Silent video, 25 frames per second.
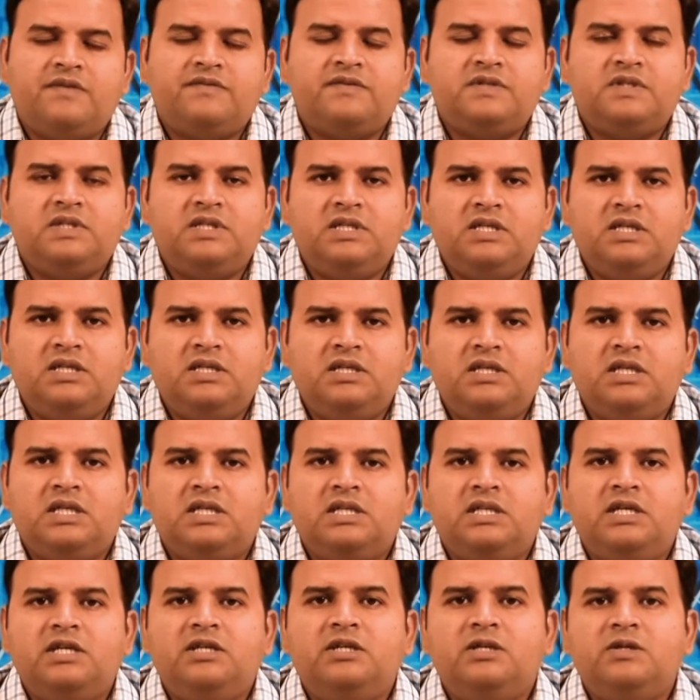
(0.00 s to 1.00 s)
seen
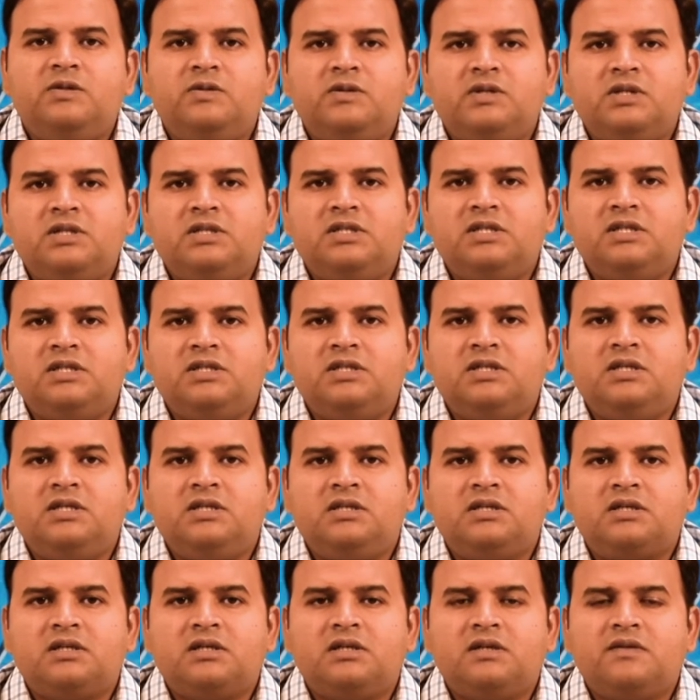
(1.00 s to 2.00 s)
the neuter gender,
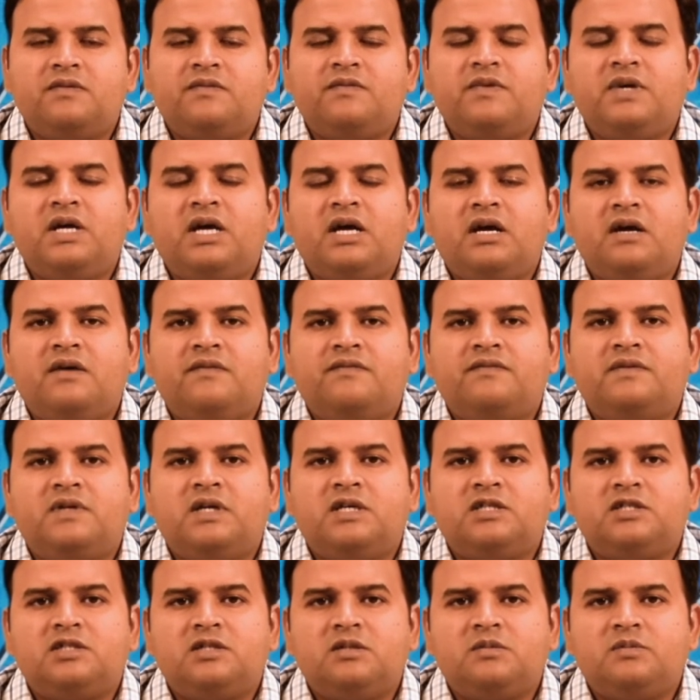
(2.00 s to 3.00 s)
we have
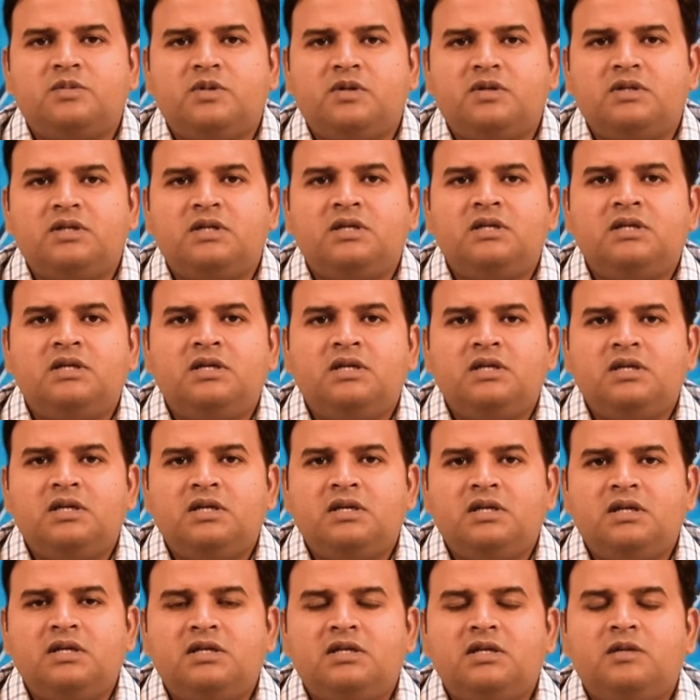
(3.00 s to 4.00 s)
touched upon
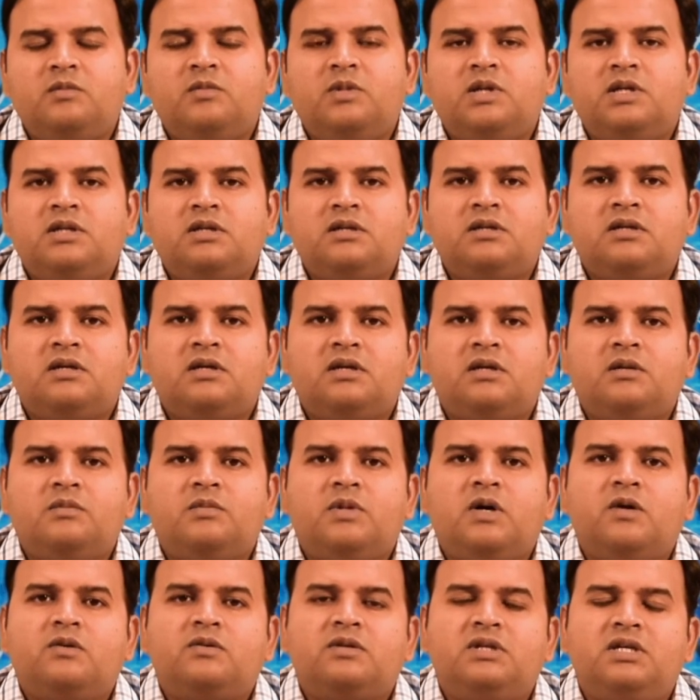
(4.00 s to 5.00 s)
little bit
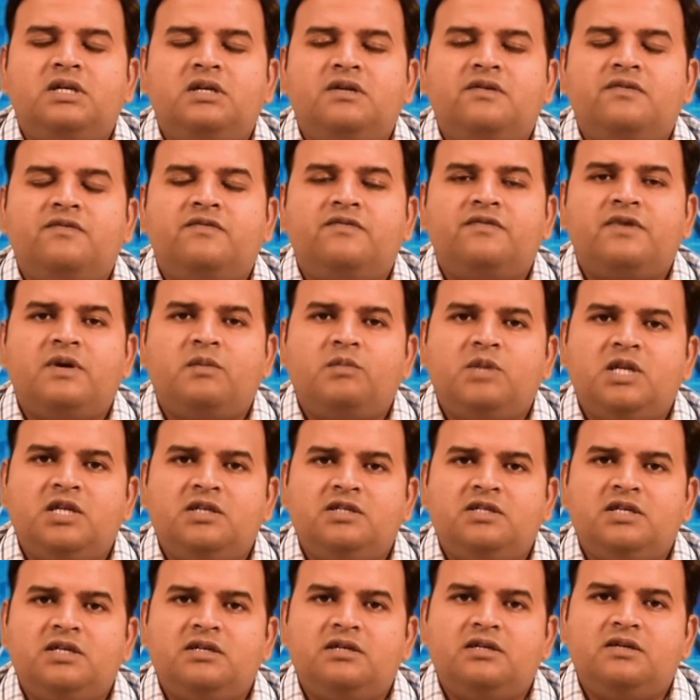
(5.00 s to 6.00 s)
about the feminine
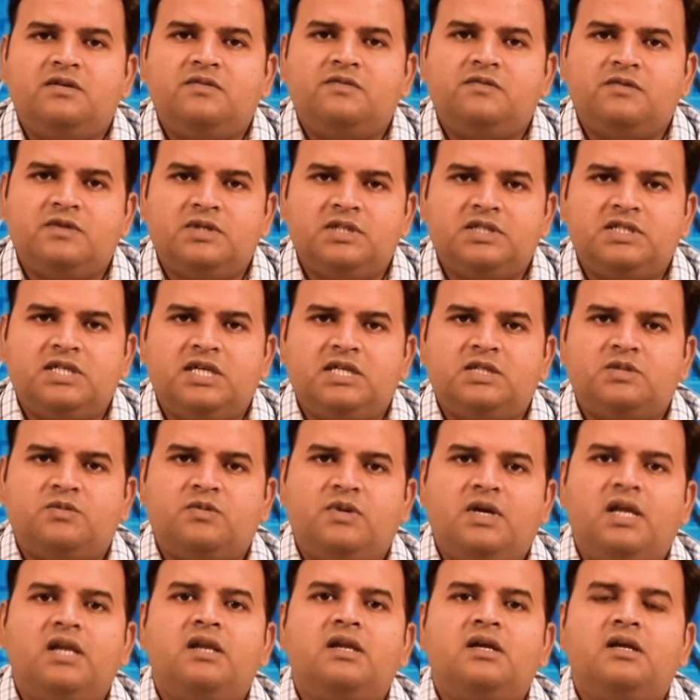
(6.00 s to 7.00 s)
gender words as
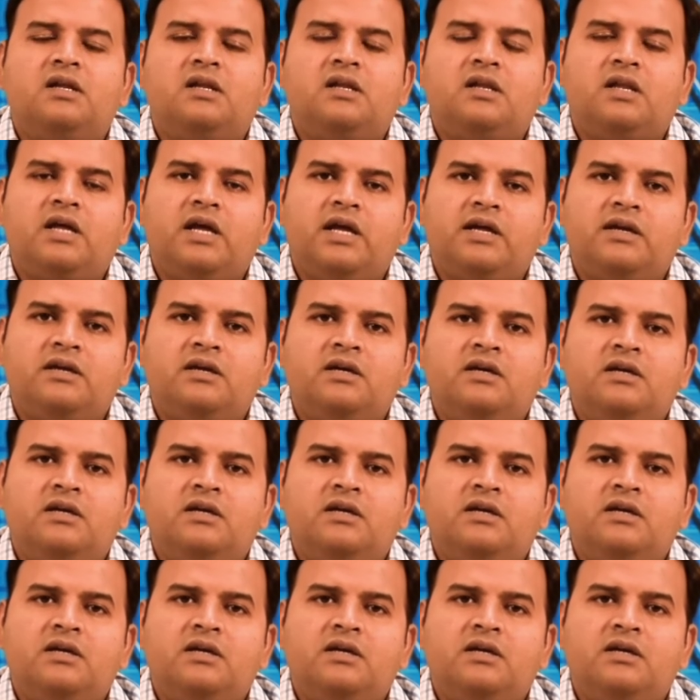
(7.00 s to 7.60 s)
well, like